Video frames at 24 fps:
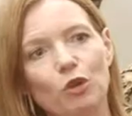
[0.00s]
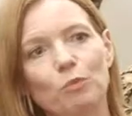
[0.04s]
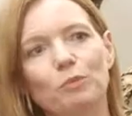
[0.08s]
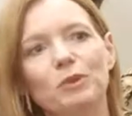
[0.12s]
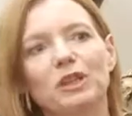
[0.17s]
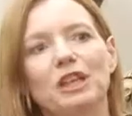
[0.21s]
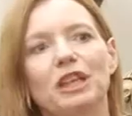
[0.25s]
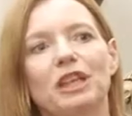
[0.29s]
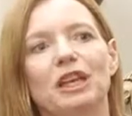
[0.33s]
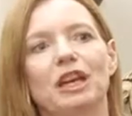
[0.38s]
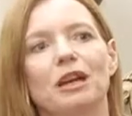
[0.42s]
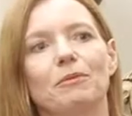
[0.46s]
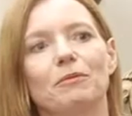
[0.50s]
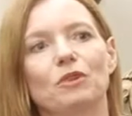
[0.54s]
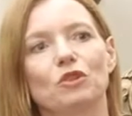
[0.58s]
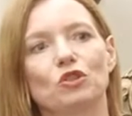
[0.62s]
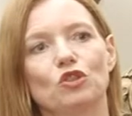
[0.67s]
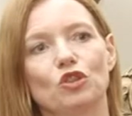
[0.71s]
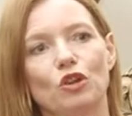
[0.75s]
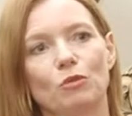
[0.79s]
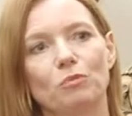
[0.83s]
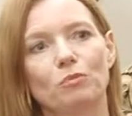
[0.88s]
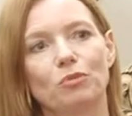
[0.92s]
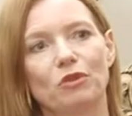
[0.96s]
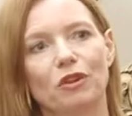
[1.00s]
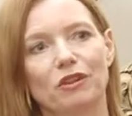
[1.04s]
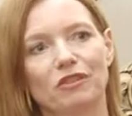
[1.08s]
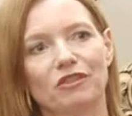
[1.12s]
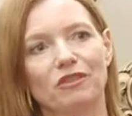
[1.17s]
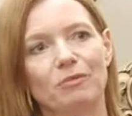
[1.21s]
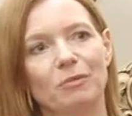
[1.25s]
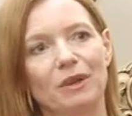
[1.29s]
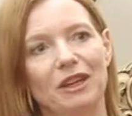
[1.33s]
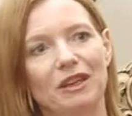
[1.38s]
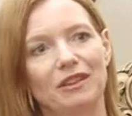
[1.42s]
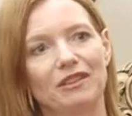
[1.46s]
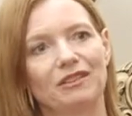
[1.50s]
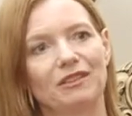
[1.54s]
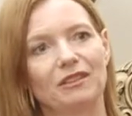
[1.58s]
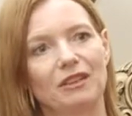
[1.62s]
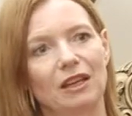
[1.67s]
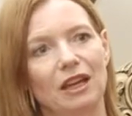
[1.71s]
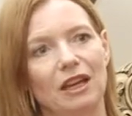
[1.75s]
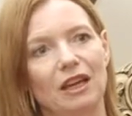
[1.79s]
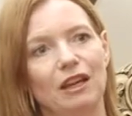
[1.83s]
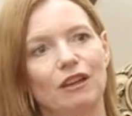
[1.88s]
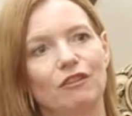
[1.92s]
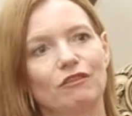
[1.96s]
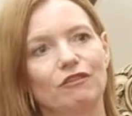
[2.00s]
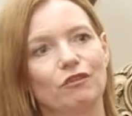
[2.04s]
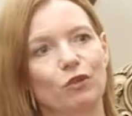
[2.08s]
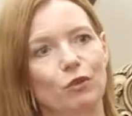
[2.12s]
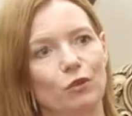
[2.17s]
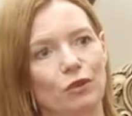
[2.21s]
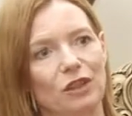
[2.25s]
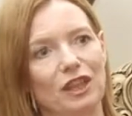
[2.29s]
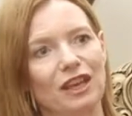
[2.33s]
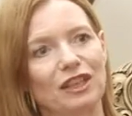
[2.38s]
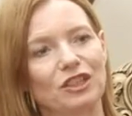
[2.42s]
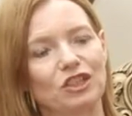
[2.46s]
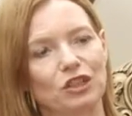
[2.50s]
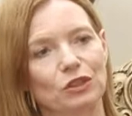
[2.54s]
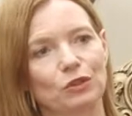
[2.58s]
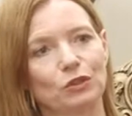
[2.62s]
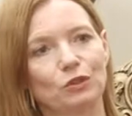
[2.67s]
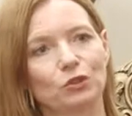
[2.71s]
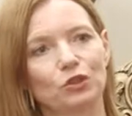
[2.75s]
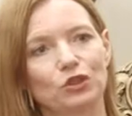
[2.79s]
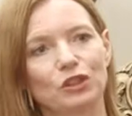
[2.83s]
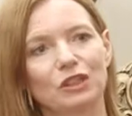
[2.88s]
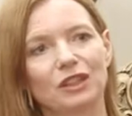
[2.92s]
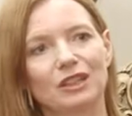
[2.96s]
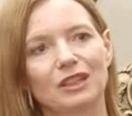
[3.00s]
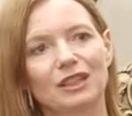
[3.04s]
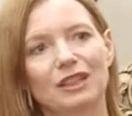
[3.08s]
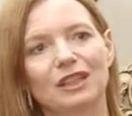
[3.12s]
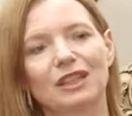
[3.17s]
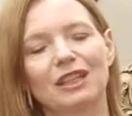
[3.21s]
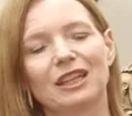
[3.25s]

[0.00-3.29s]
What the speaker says: opening up the job prospects for their children.